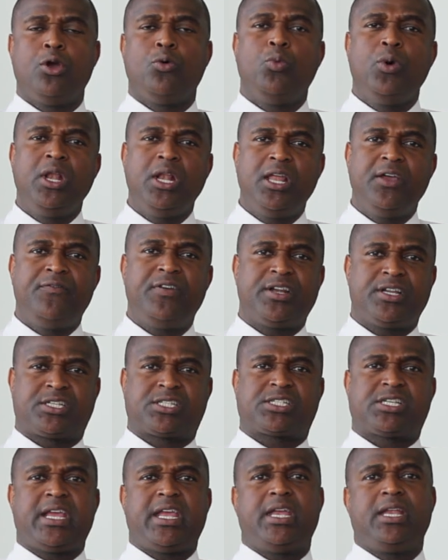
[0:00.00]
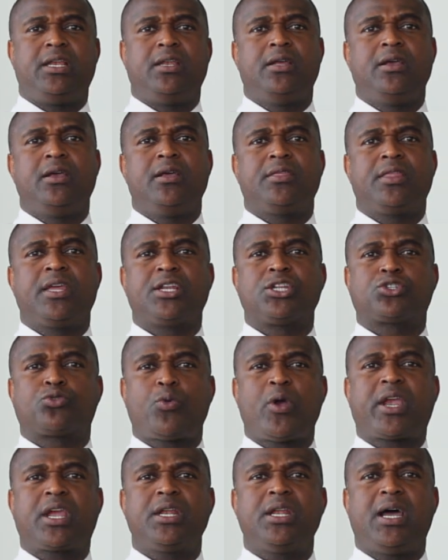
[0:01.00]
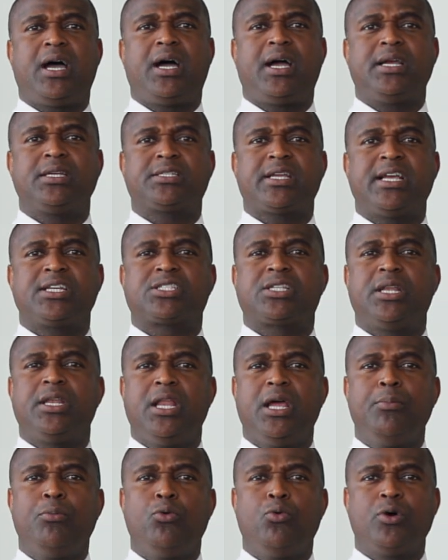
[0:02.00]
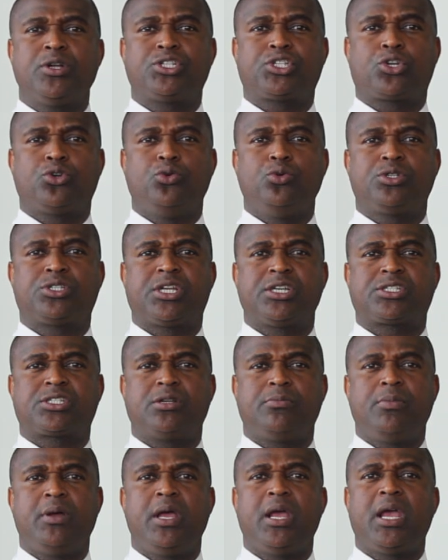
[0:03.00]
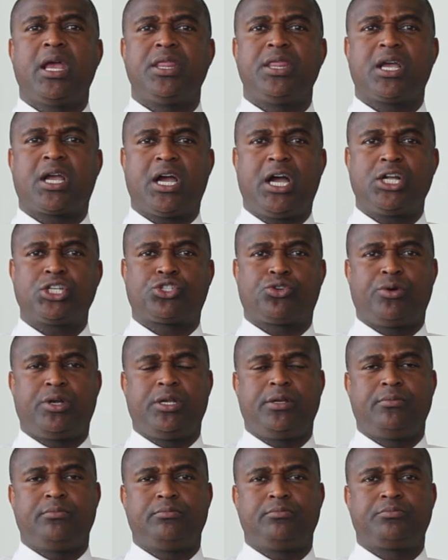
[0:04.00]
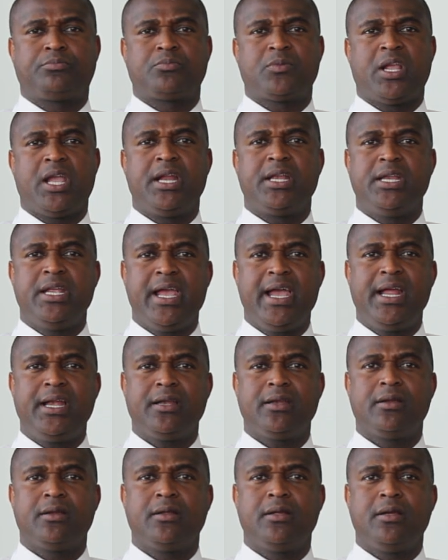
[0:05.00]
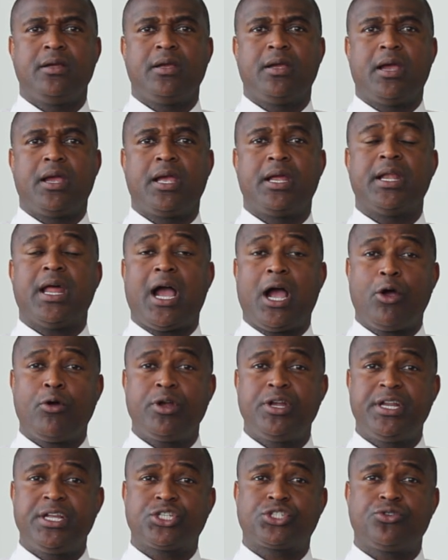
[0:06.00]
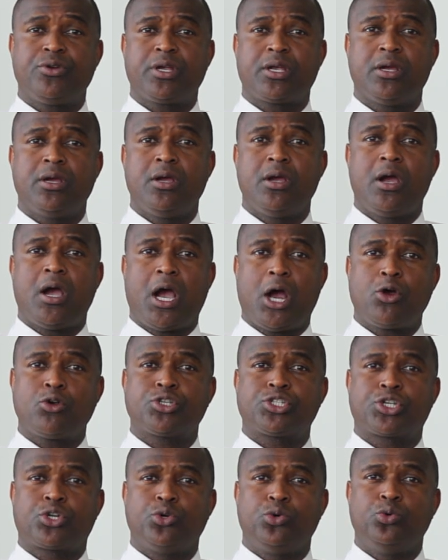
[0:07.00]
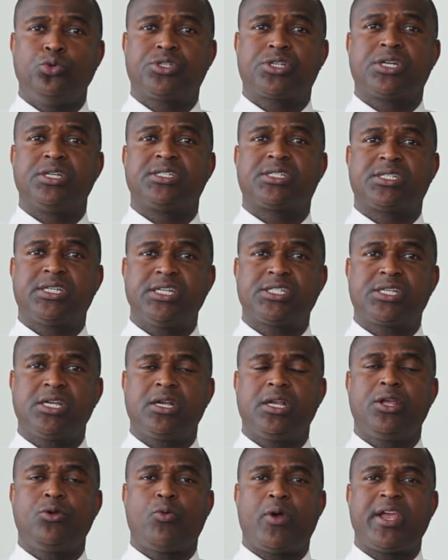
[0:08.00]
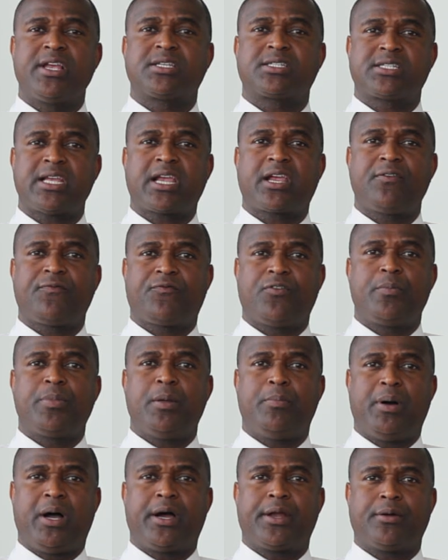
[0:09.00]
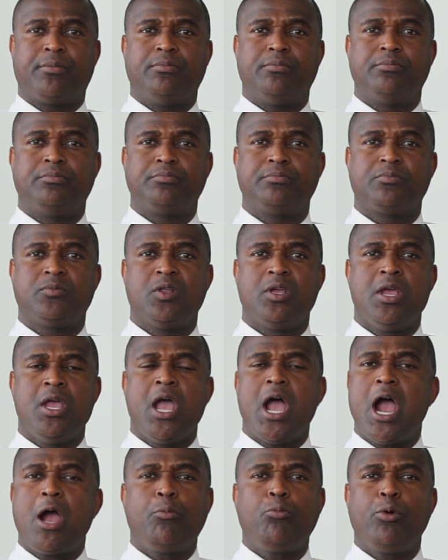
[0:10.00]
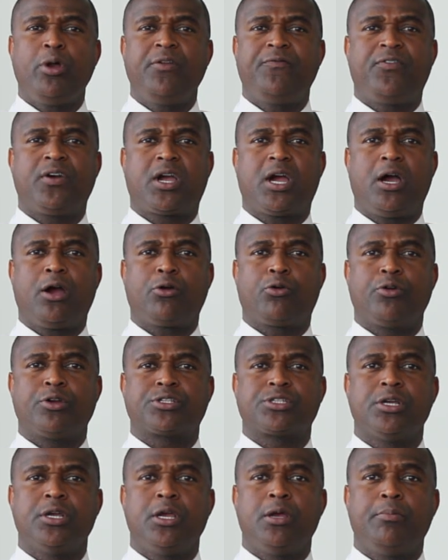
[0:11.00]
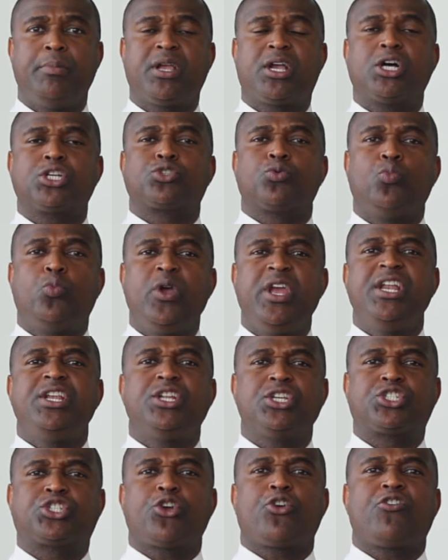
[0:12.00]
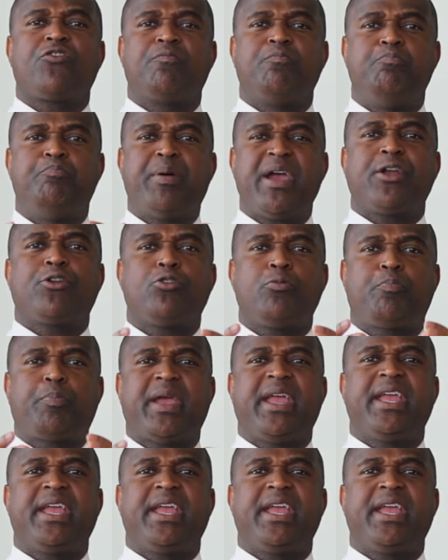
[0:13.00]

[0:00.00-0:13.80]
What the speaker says: We live in a state that is recognized as the number one school system in the country. And yet, in our district, our schools consistently rank second from the bottom. I'm running for Congress because we deserve better